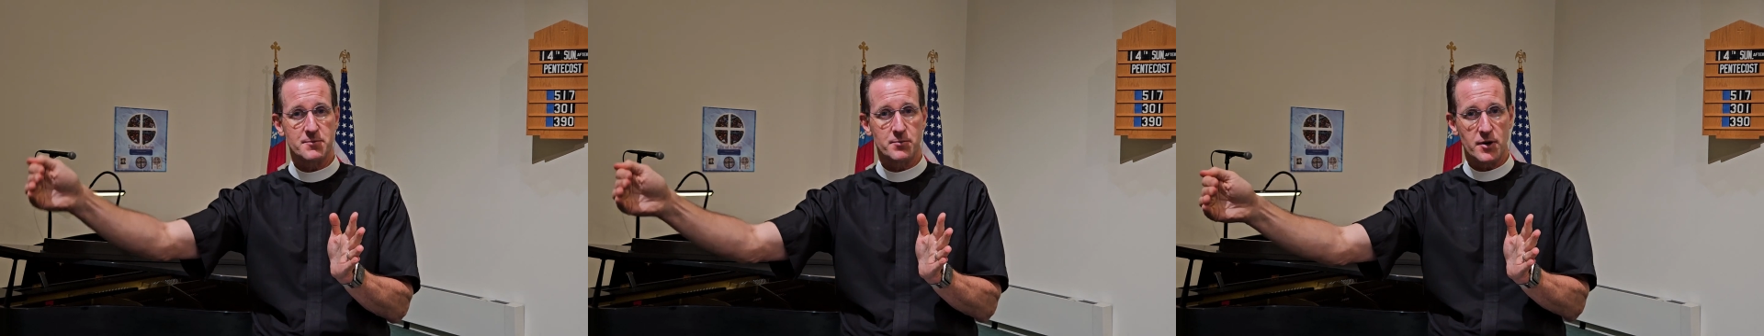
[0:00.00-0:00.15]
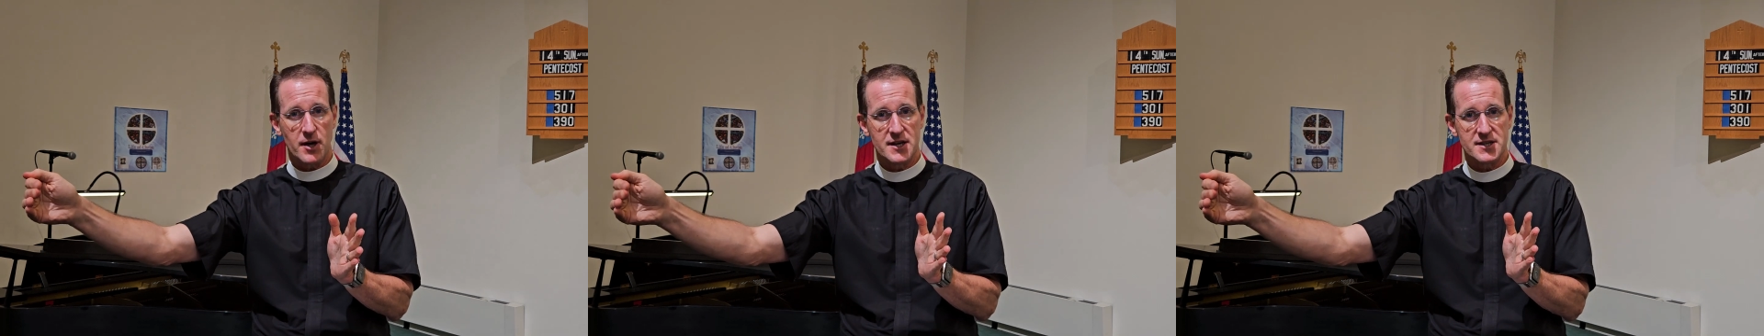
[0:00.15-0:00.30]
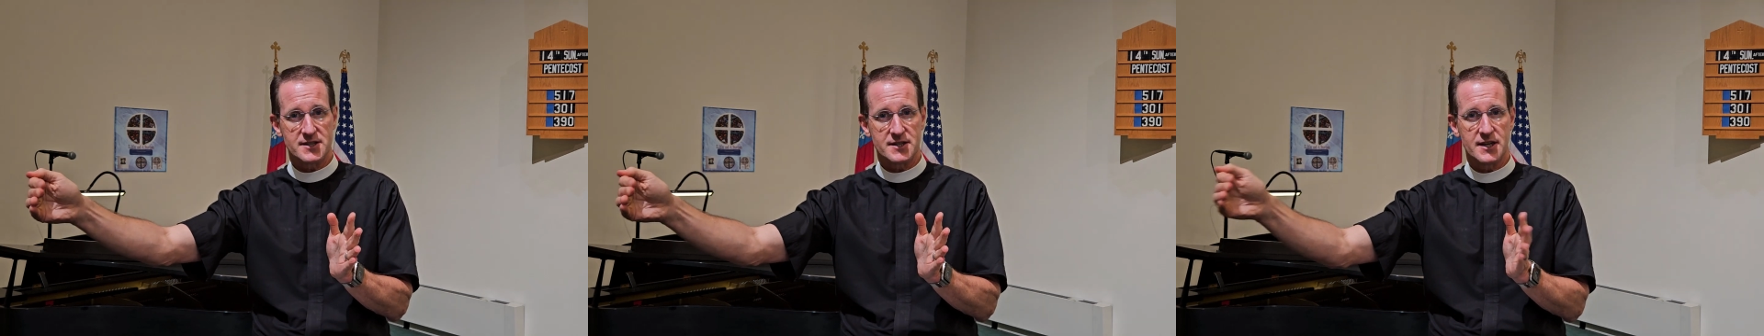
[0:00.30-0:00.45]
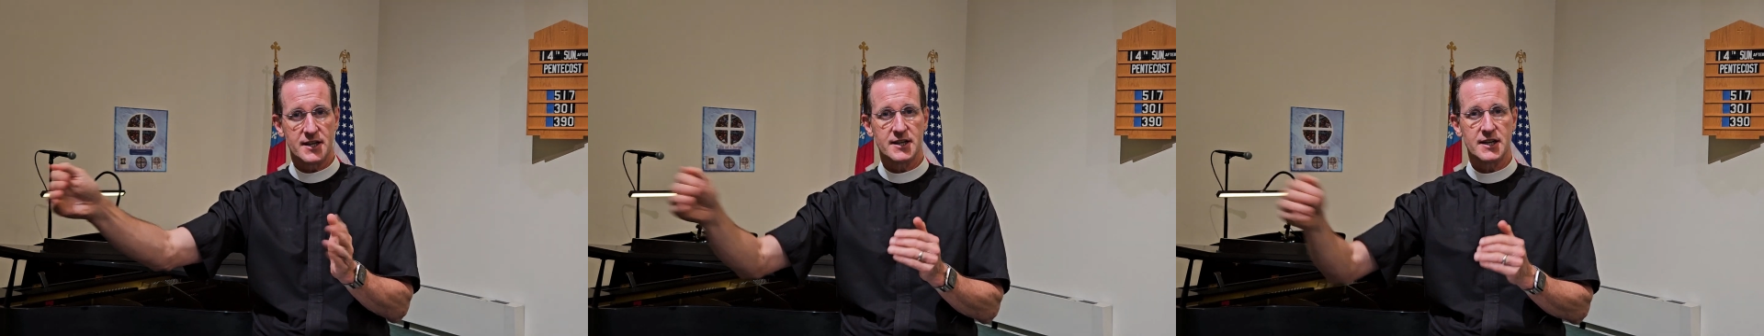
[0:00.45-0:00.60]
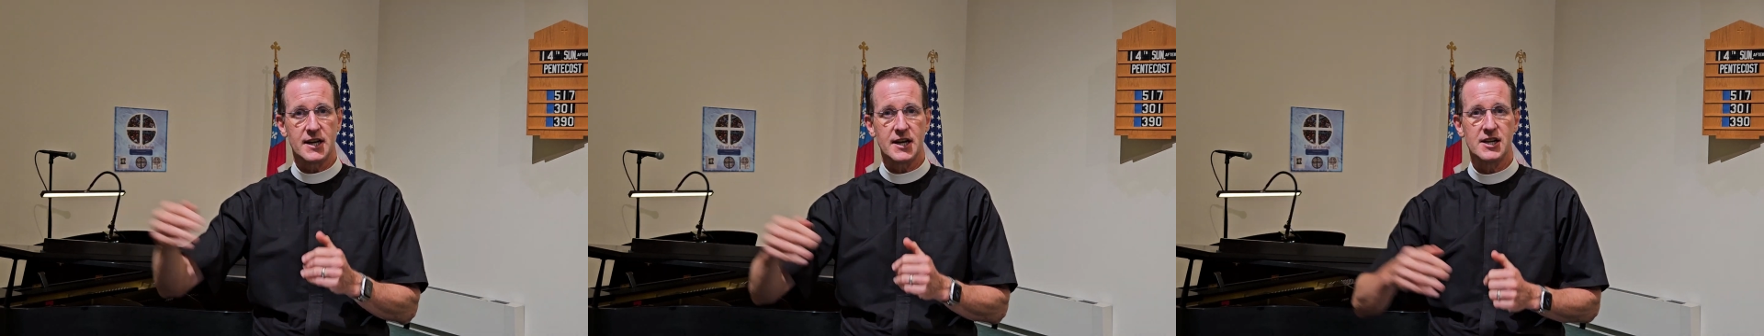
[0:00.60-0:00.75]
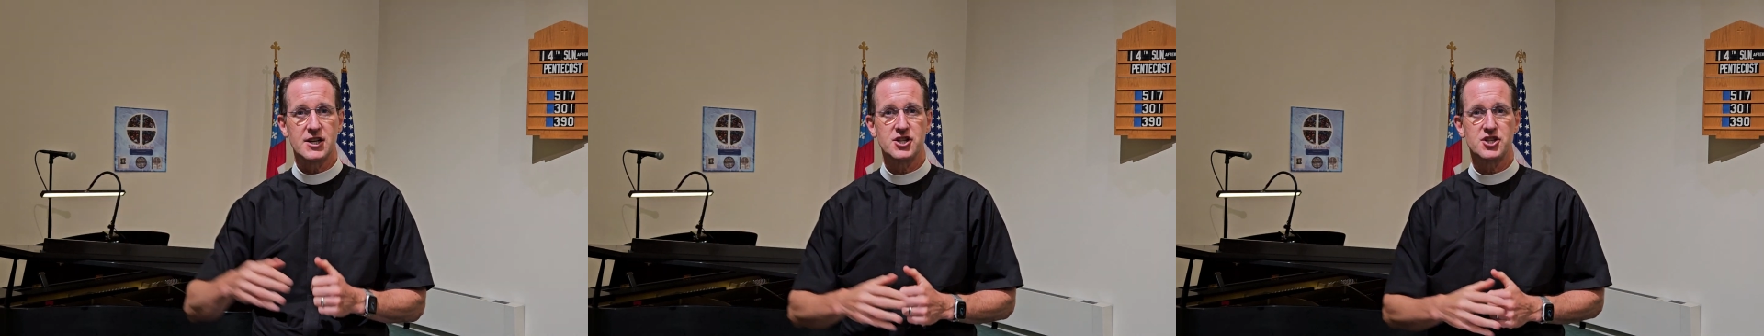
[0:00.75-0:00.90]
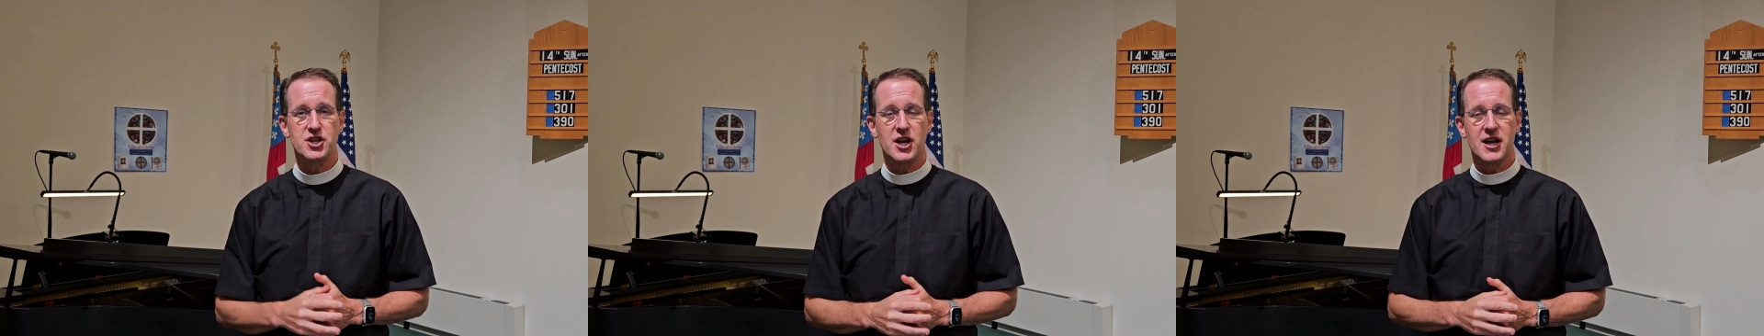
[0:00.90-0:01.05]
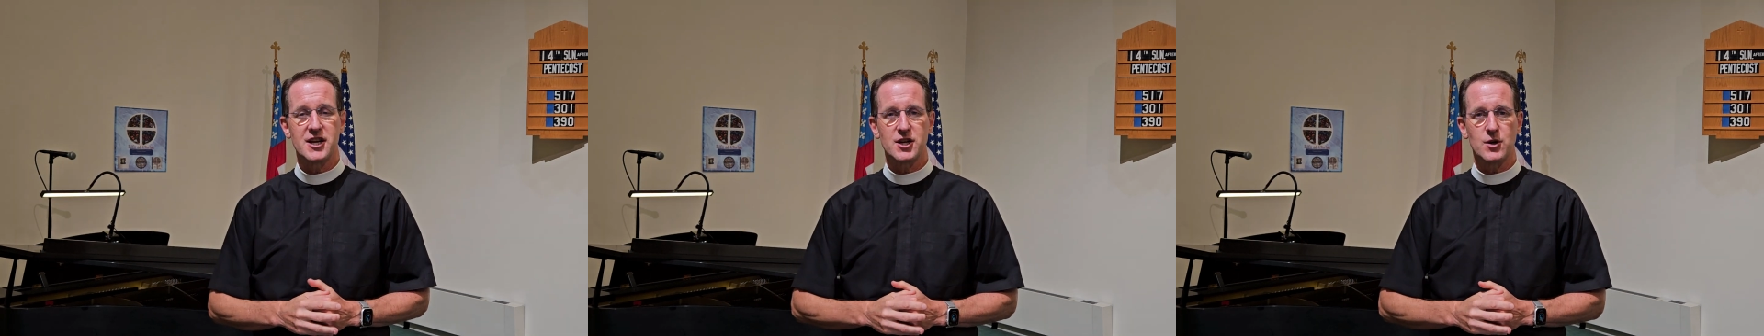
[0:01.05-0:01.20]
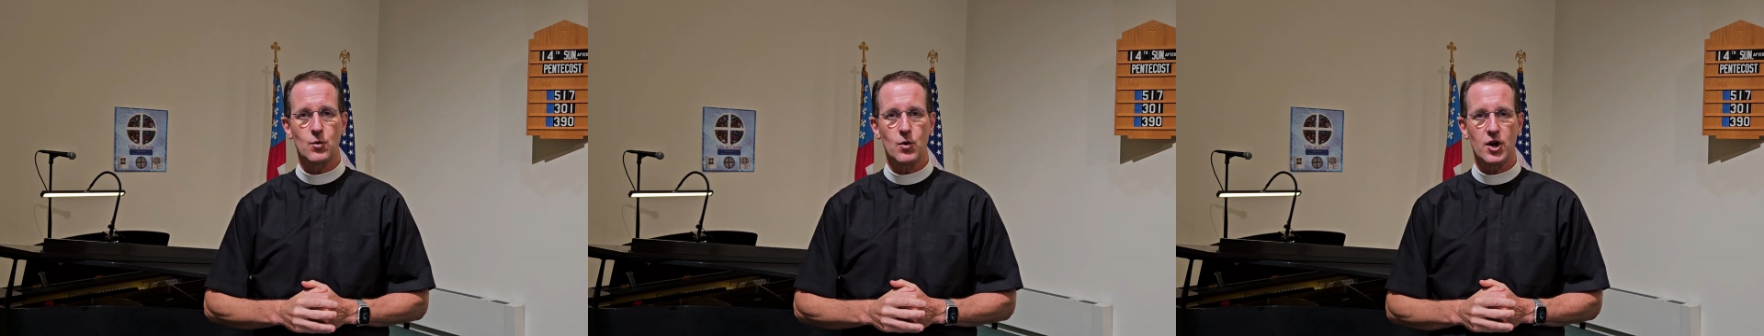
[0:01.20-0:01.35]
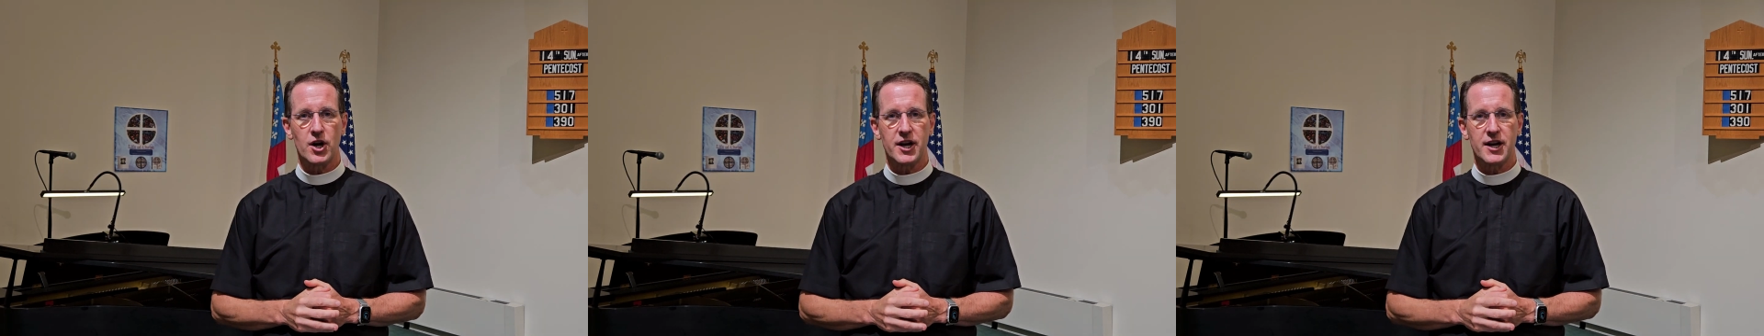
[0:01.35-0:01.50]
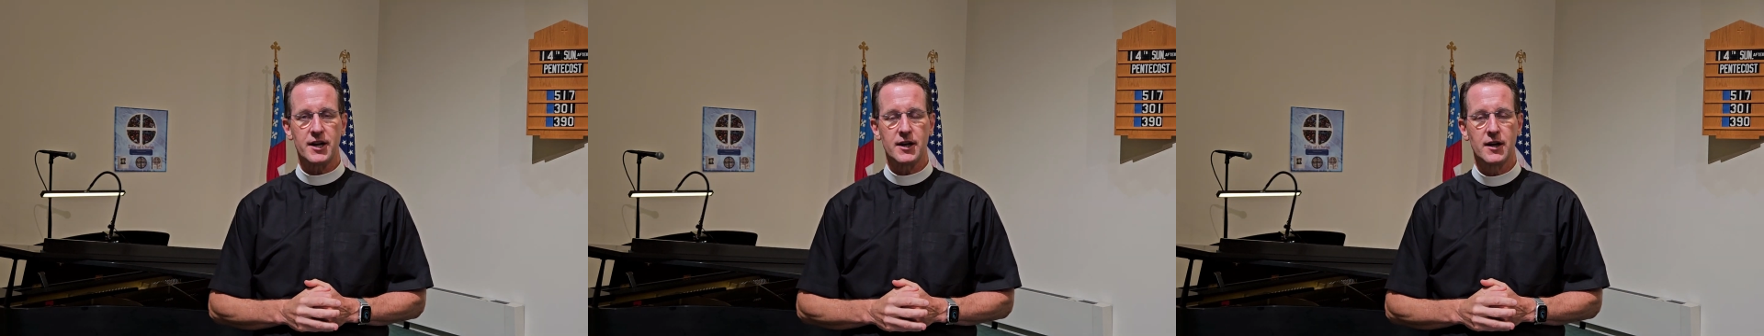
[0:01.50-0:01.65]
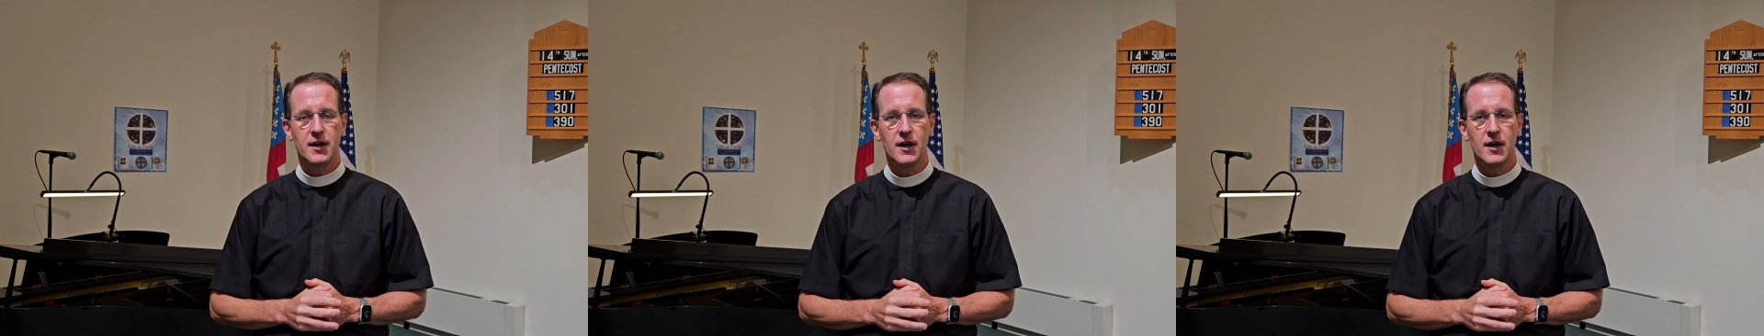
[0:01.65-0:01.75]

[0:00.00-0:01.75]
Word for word: president in January,